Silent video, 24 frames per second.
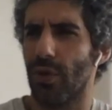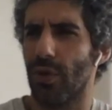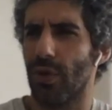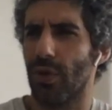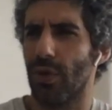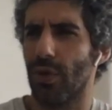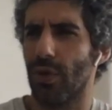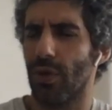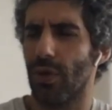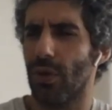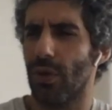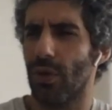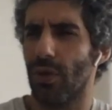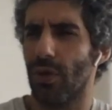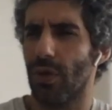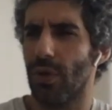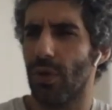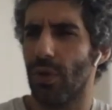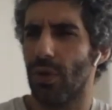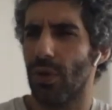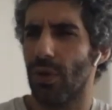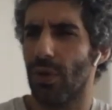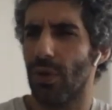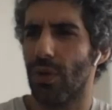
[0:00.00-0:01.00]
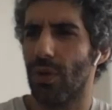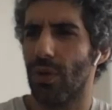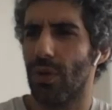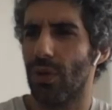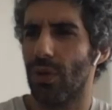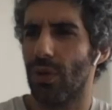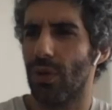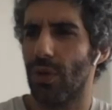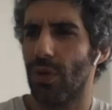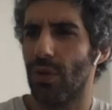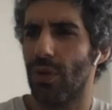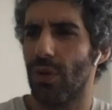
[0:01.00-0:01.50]

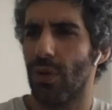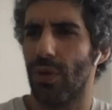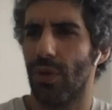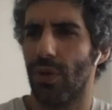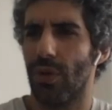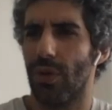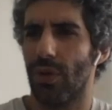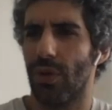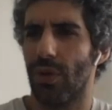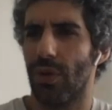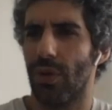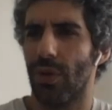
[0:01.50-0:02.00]
Nothing is said.